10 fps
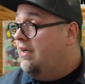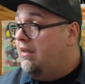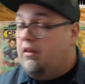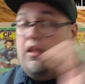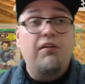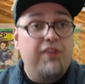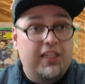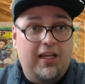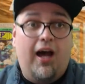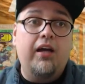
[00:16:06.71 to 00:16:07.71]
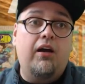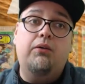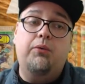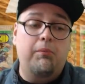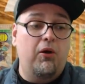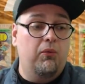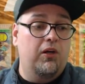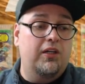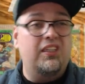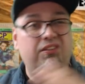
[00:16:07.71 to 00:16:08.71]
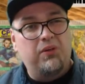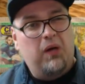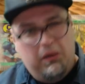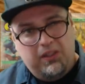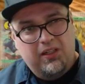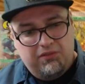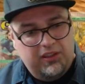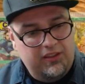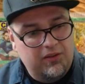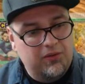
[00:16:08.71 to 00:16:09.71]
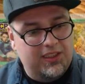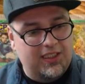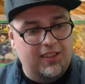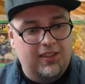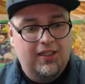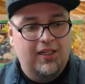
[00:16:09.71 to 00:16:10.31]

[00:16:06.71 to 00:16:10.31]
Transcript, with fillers: Love that the IR remote works, even though I would never use it